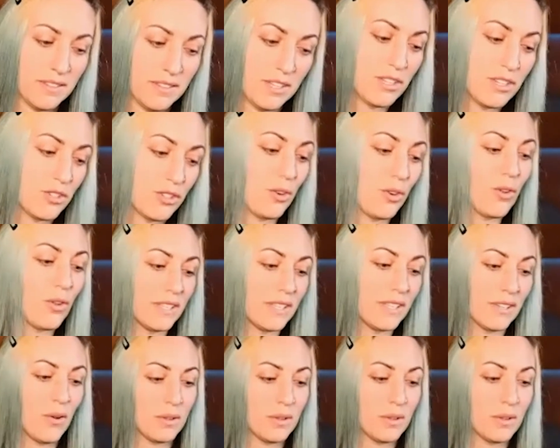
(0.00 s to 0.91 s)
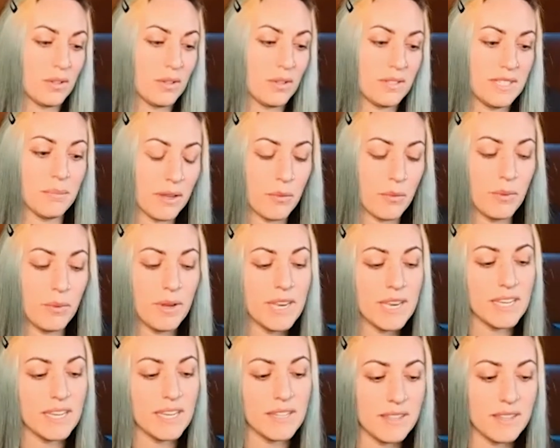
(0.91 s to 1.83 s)
controlling the whole team. Like we
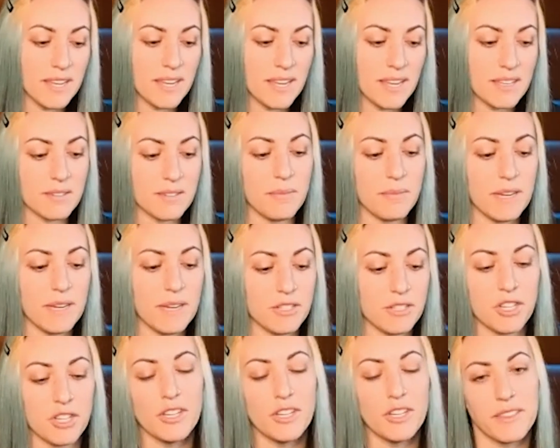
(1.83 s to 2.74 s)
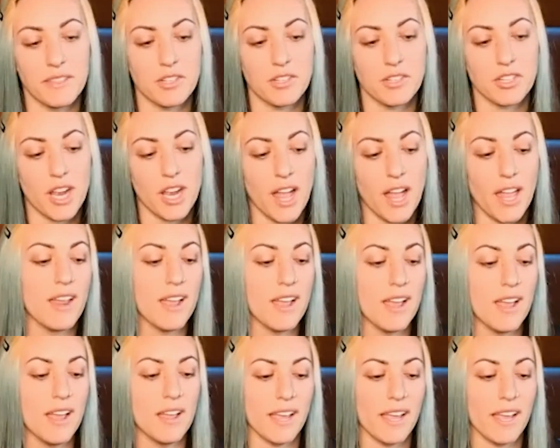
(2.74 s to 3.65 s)
need this to make sure you get this shot.
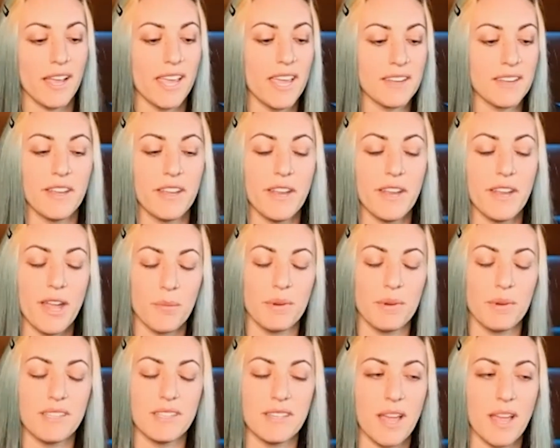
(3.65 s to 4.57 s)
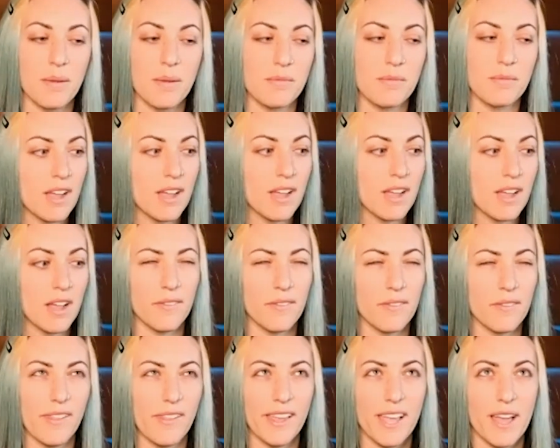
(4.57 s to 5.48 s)
I can't tell you how many times
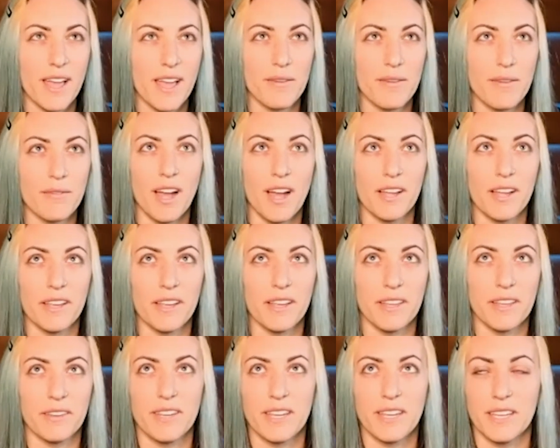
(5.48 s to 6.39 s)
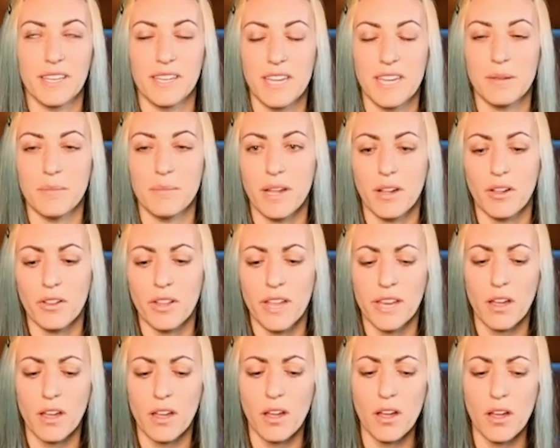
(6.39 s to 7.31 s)
like I've gotten like an email
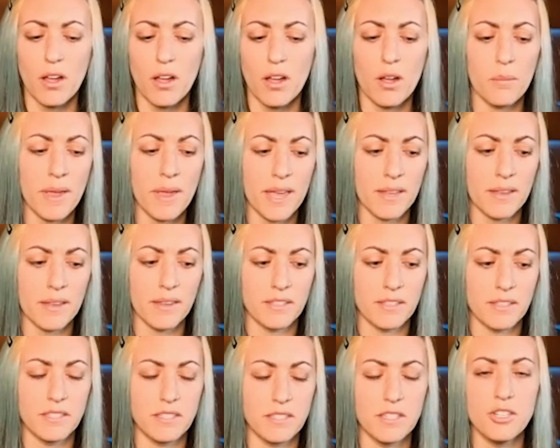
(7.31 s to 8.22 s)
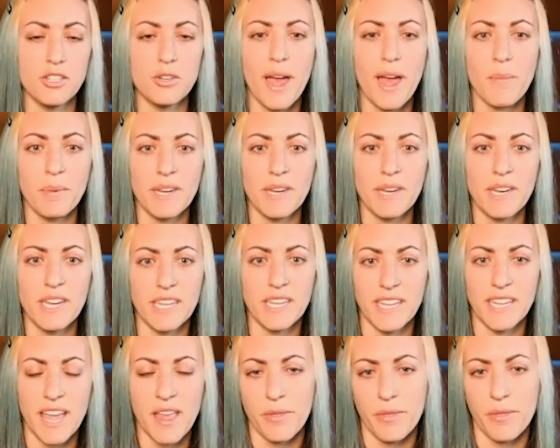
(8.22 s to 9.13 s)
like, oh man, like, did you happen to
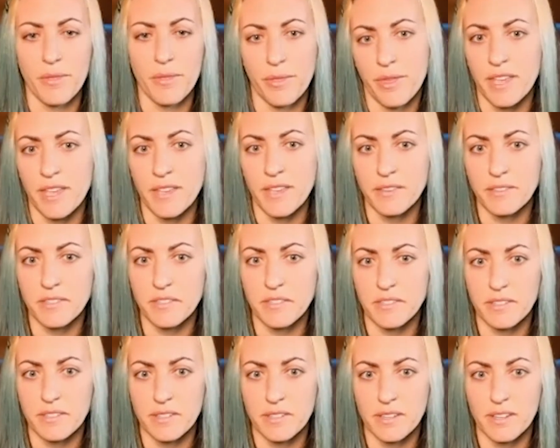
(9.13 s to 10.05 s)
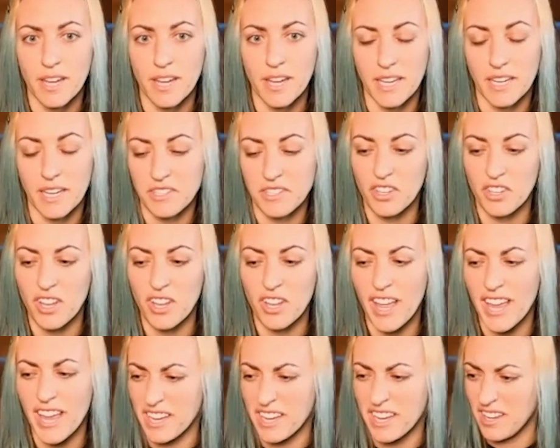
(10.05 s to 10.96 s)
get this? And it's
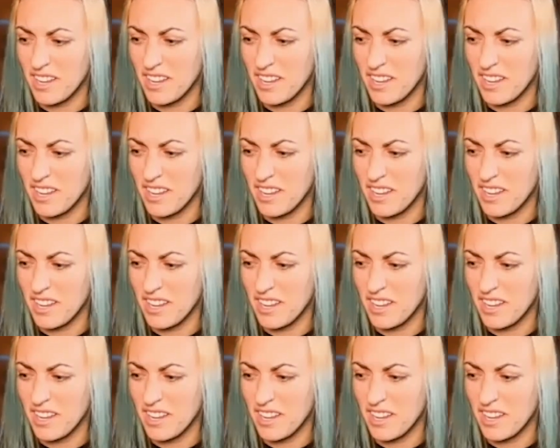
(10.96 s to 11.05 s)
like,